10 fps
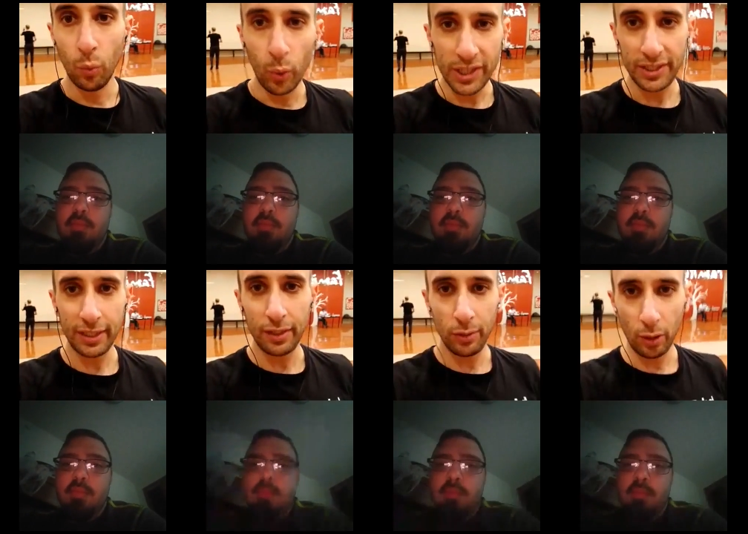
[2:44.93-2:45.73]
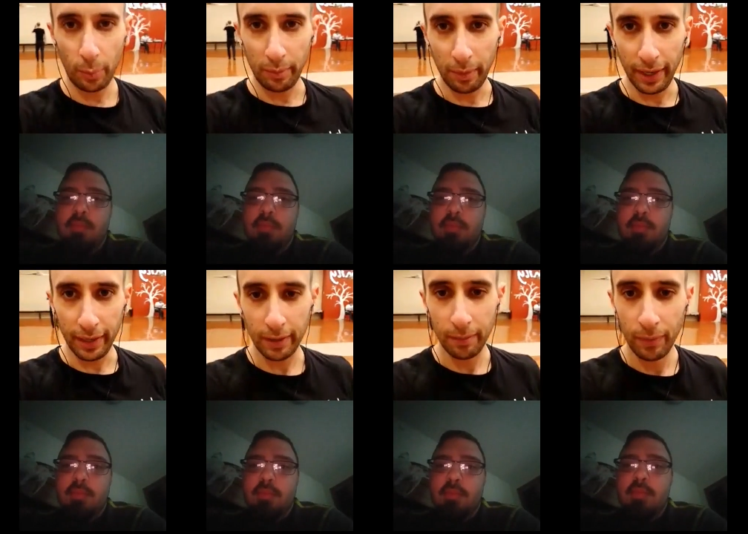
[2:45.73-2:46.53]
Speaker 1: wish they could do an open
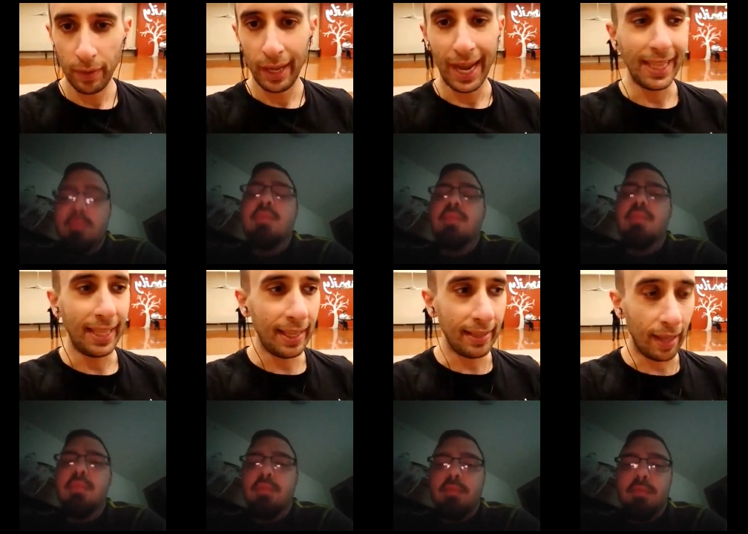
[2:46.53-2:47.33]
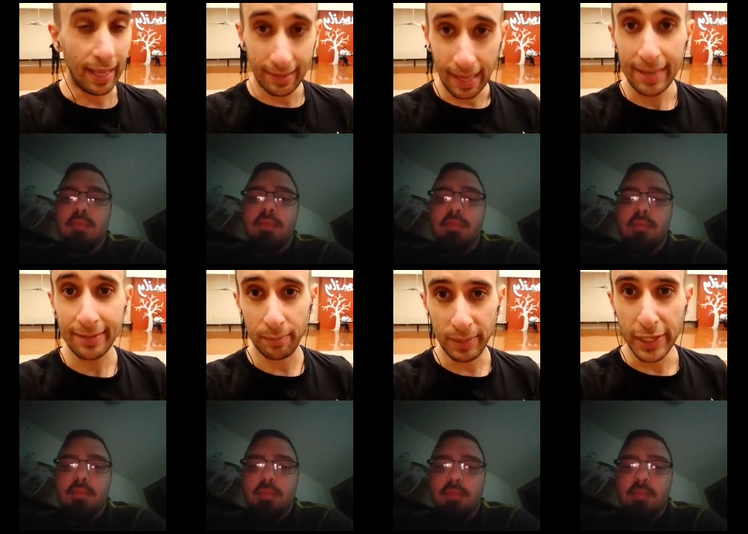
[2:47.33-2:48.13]
mic, and then they it takes
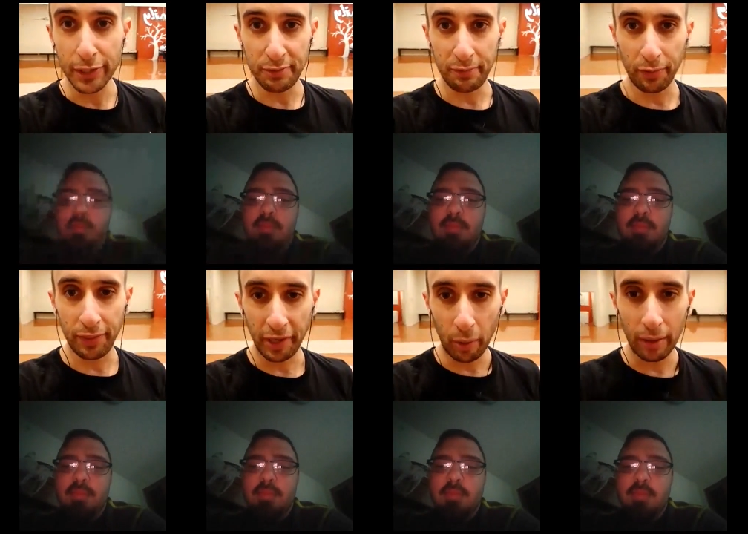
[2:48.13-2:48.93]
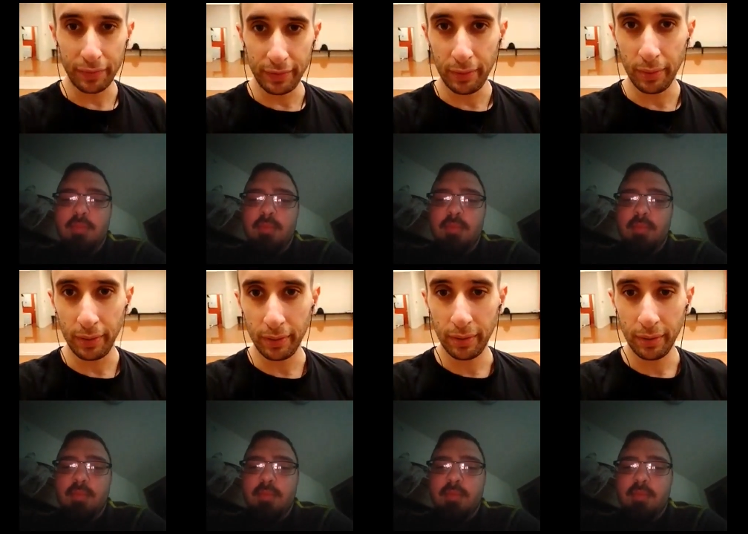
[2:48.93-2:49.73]
them years before they go off and do it.